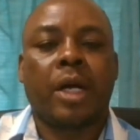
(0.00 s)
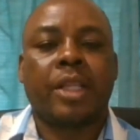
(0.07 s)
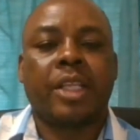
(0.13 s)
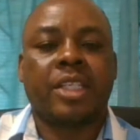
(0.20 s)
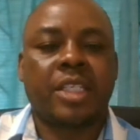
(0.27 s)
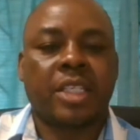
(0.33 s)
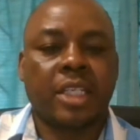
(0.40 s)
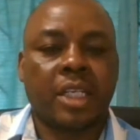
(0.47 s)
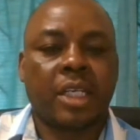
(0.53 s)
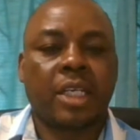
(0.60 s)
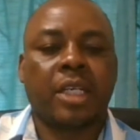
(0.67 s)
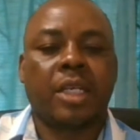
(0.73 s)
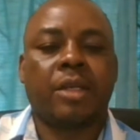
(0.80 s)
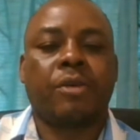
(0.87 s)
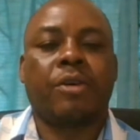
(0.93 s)
the sick,
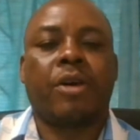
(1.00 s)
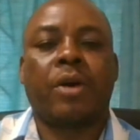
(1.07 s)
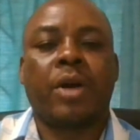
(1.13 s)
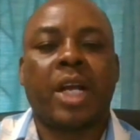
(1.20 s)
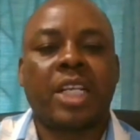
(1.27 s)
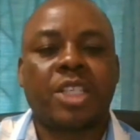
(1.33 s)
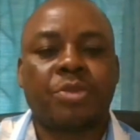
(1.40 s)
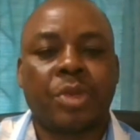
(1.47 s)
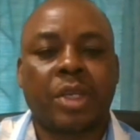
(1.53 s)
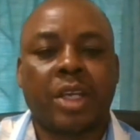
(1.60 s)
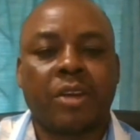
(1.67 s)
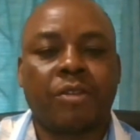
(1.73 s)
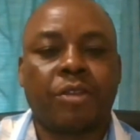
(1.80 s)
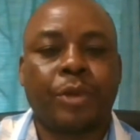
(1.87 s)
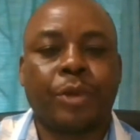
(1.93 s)
how we are
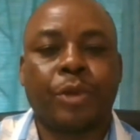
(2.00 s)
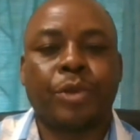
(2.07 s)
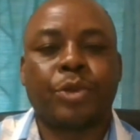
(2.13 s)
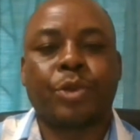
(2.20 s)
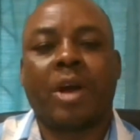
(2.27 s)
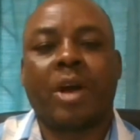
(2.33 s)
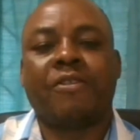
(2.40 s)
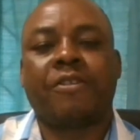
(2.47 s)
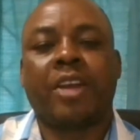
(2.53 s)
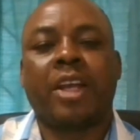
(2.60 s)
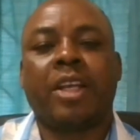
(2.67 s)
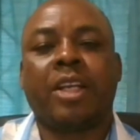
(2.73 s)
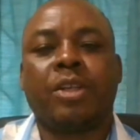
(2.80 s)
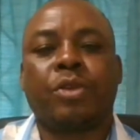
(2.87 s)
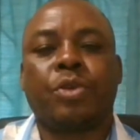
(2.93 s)
speaking for those who are
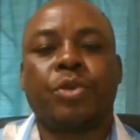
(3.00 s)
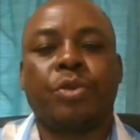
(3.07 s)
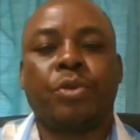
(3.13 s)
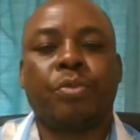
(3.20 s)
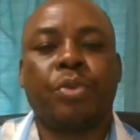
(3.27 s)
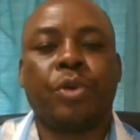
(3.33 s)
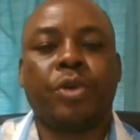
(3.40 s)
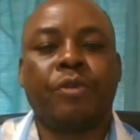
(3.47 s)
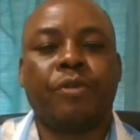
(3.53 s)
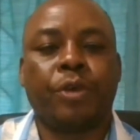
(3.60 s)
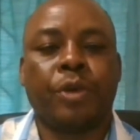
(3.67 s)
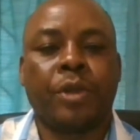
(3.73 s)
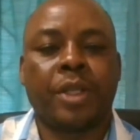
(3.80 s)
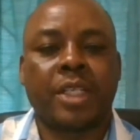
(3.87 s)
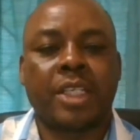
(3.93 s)
failing to put
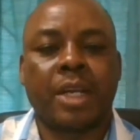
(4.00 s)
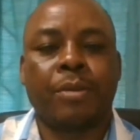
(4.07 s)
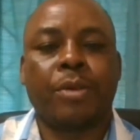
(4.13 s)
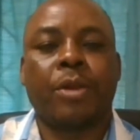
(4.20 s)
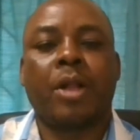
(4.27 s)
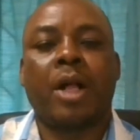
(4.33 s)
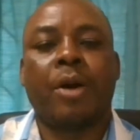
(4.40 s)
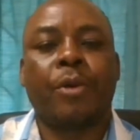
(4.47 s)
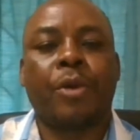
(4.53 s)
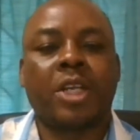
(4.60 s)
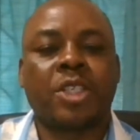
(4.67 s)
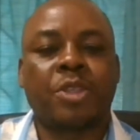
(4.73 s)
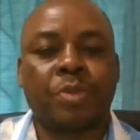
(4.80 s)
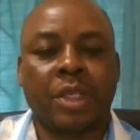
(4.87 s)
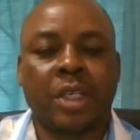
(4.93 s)
food on the table, how we are
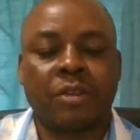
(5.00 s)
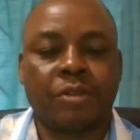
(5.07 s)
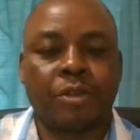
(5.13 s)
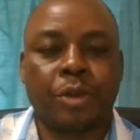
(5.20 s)
speaking